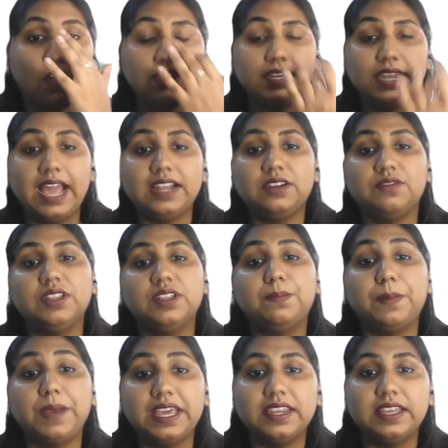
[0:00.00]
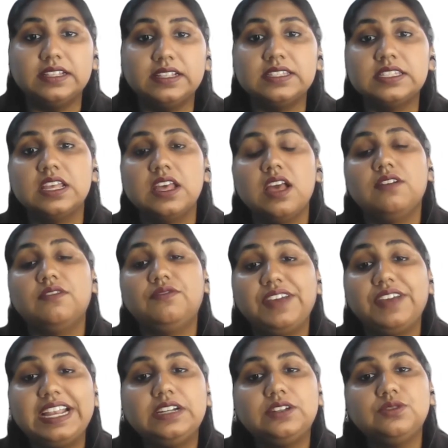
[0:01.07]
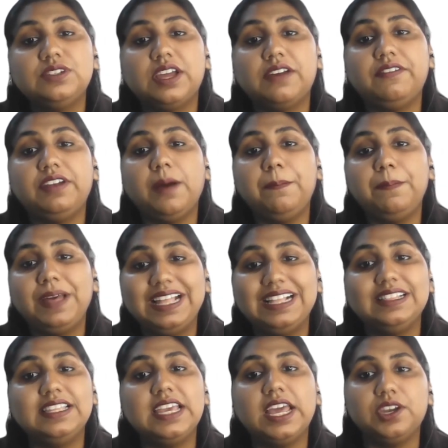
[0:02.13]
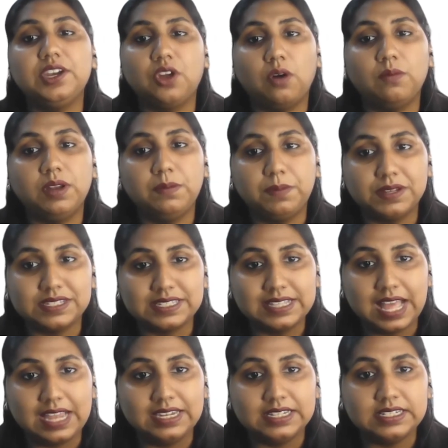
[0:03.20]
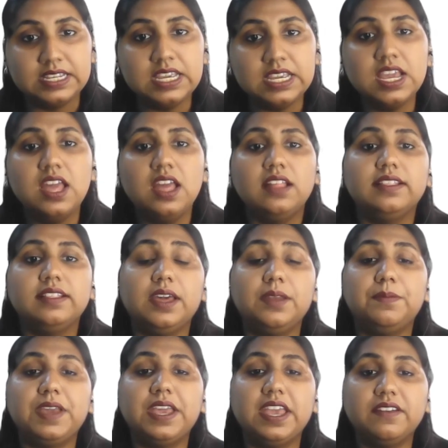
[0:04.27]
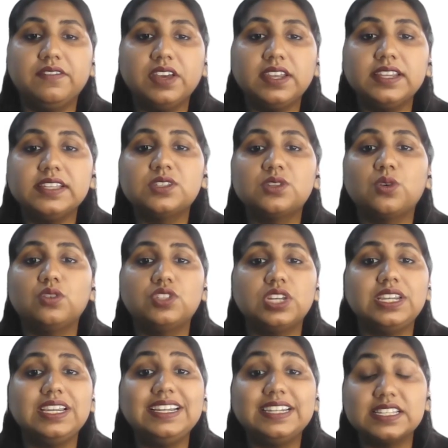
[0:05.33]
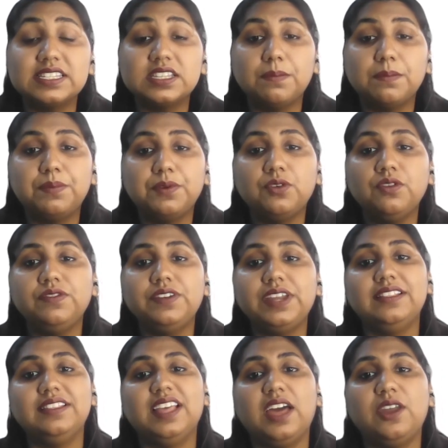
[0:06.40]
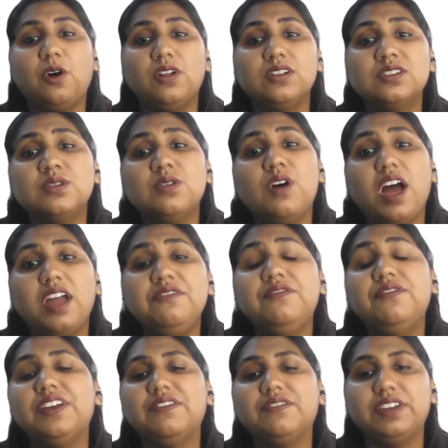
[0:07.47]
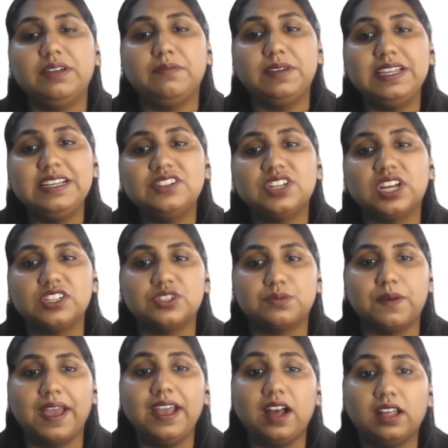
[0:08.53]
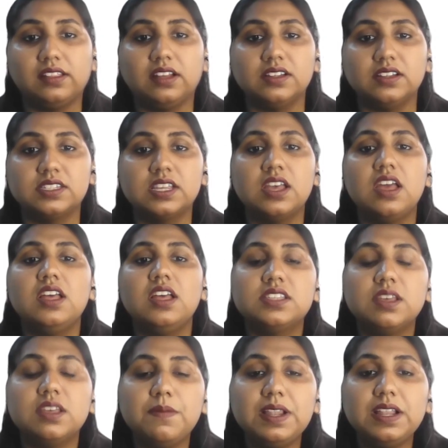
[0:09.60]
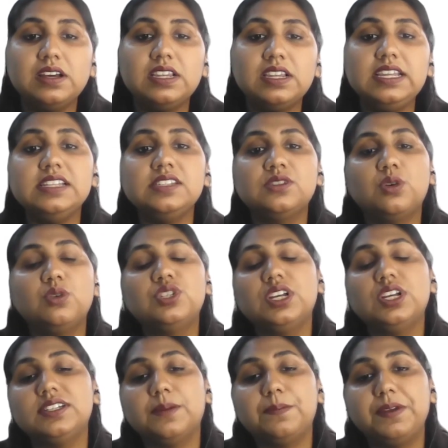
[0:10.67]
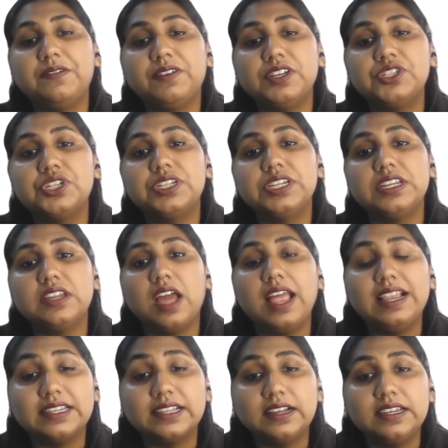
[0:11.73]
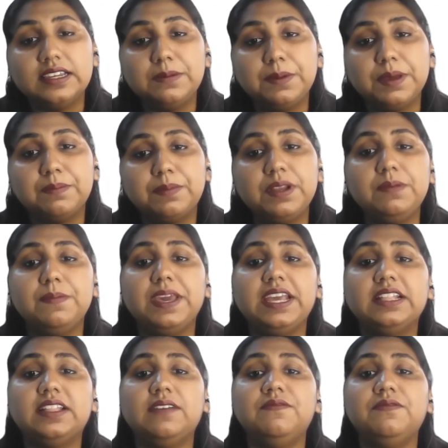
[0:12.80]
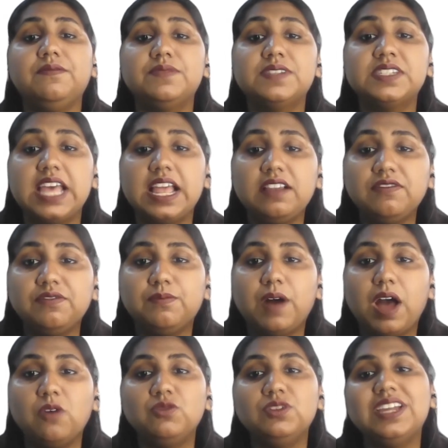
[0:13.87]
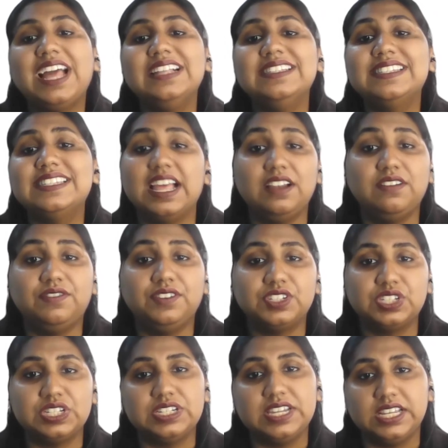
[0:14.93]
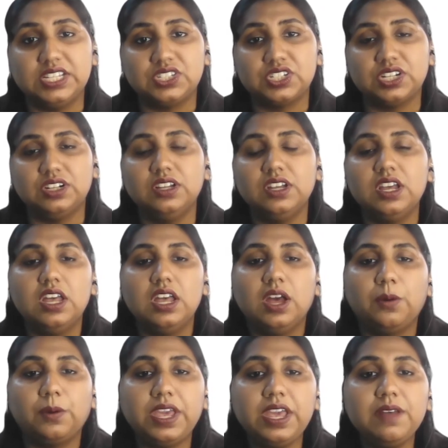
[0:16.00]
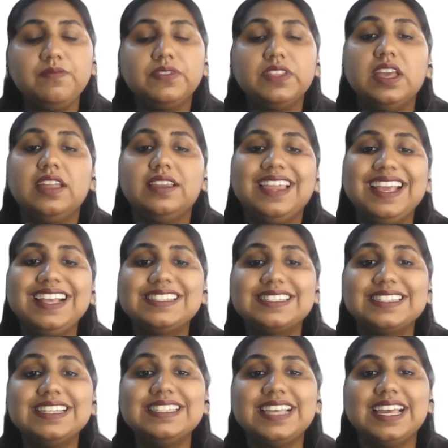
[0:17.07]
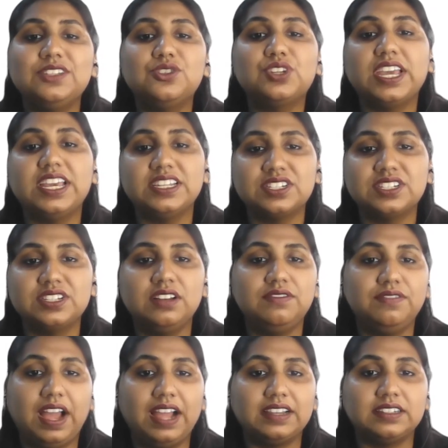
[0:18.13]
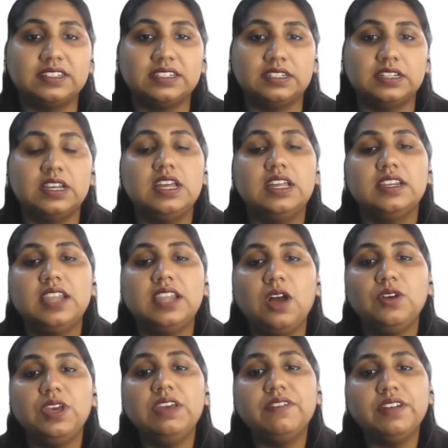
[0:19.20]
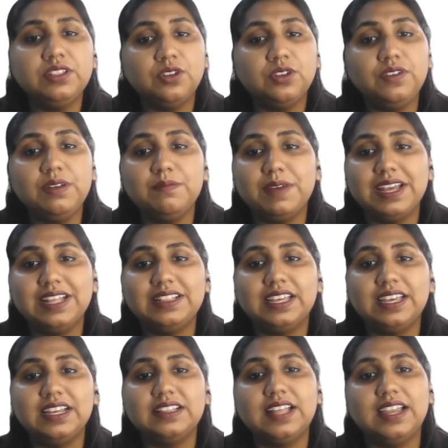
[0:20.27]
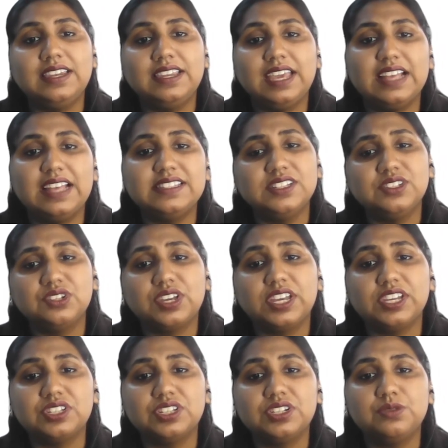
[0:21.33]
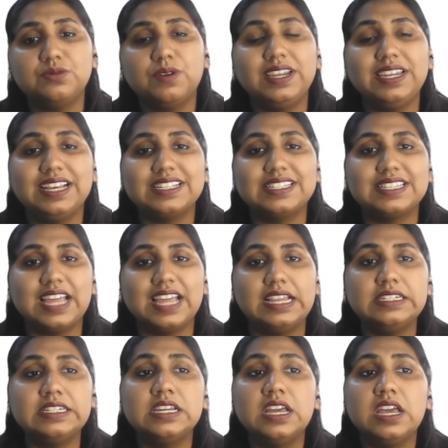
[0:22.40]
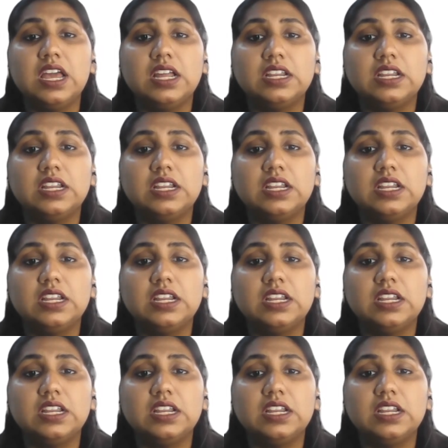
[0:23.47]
contact with parents fail to develop healthy and normal personality. Their behavior is socially disapproved, and they are also unfavorably judged by others. Similarly, social deprivation in elderly people make them self-bound and selfish in nature. Okay. Next is educational factor. Now, even though we may think that yes, education to an extent